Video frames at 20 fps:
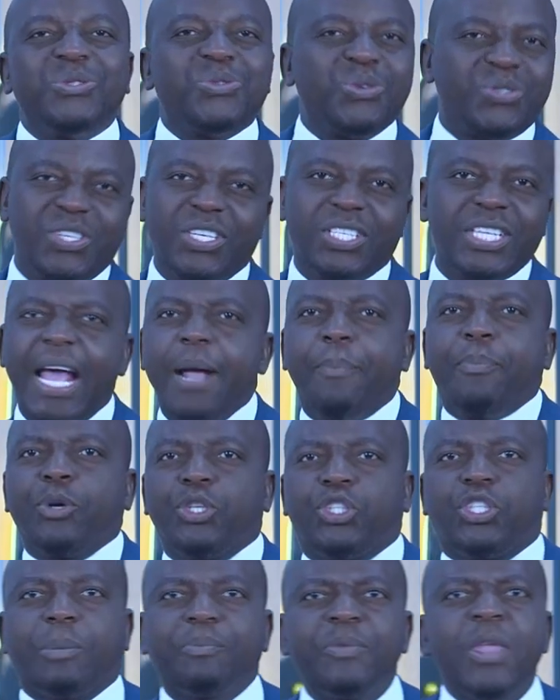to
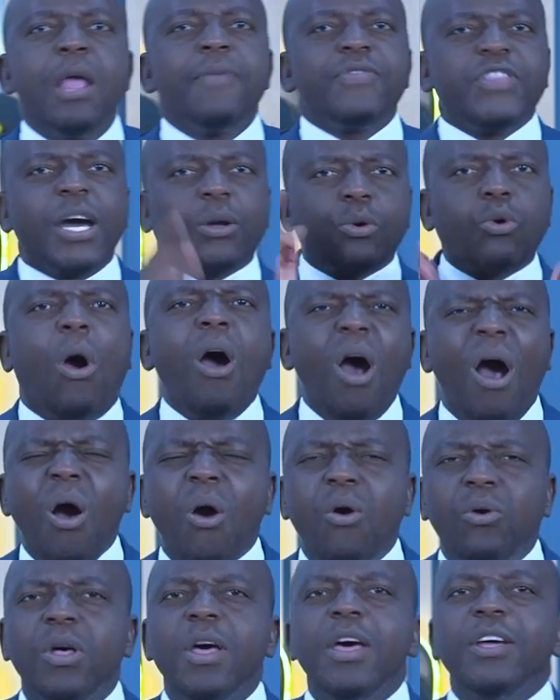discipleship, the
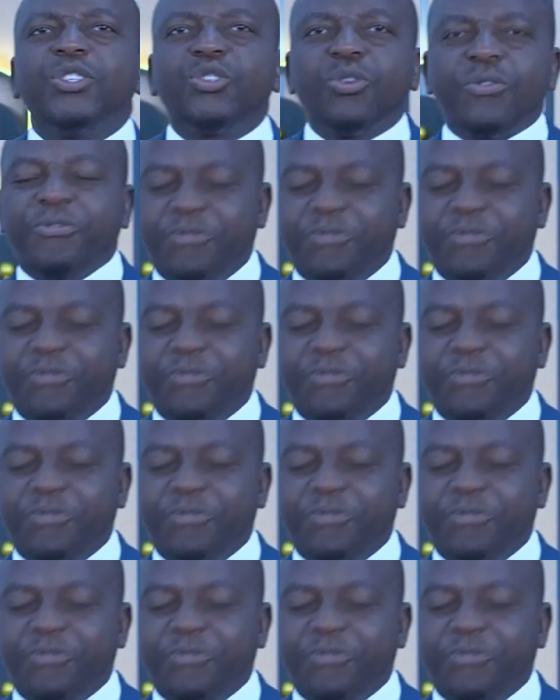call to